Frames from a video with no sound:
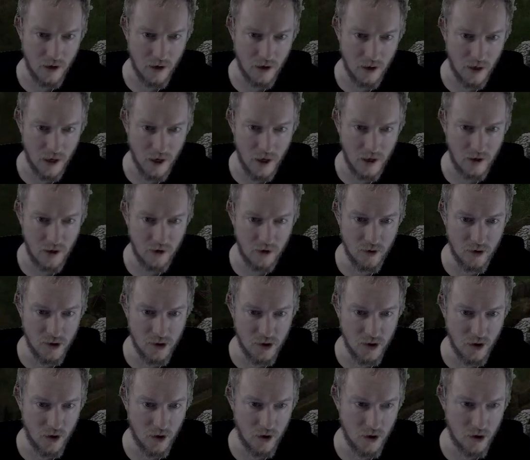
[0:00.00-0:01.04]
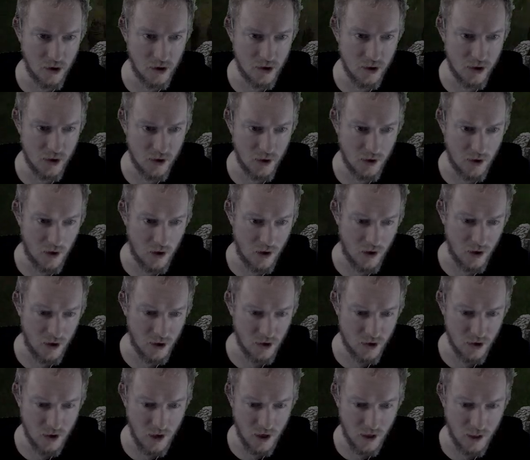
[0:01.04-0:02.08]
gather a charge,
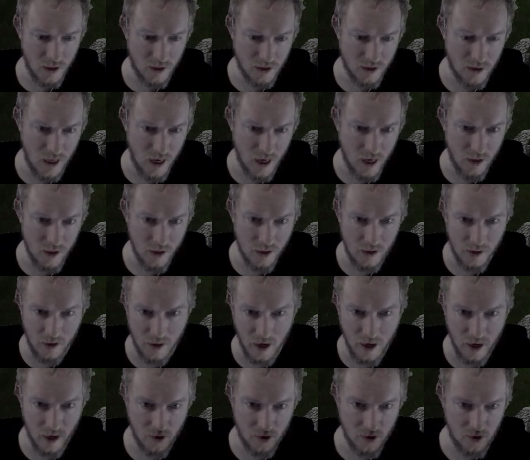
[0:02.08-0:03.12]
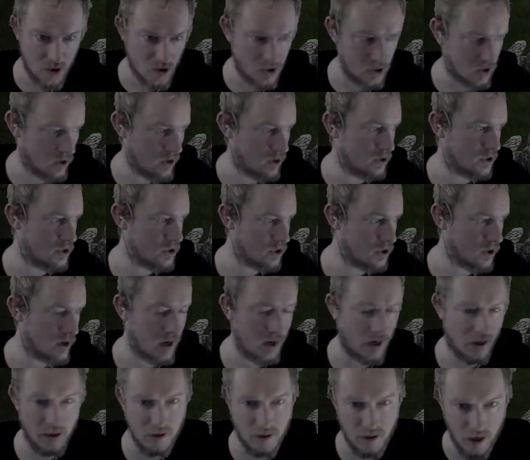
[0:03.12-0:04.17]
Dragon Talon, gather a charge,
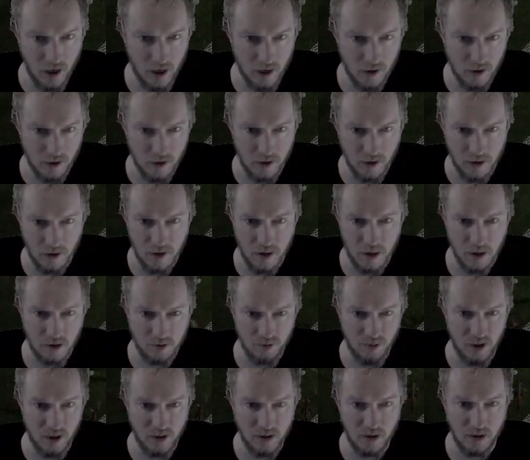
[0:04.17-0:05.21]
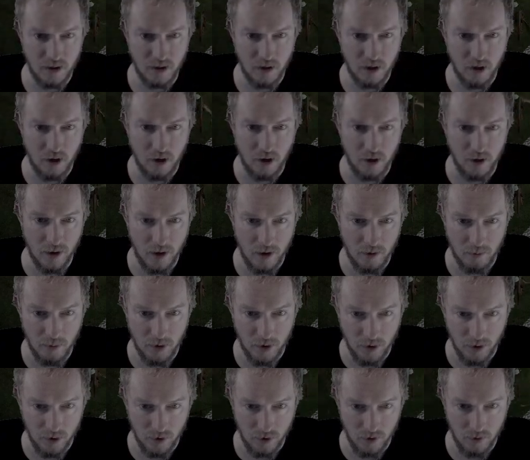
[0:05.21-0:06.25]
Dragon Talon, and that's basically all that
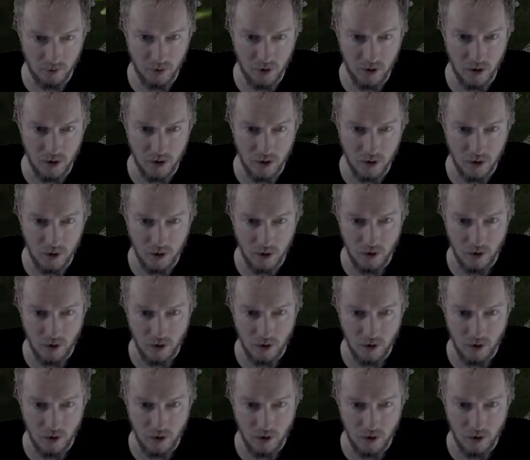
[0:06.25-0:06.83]
build would be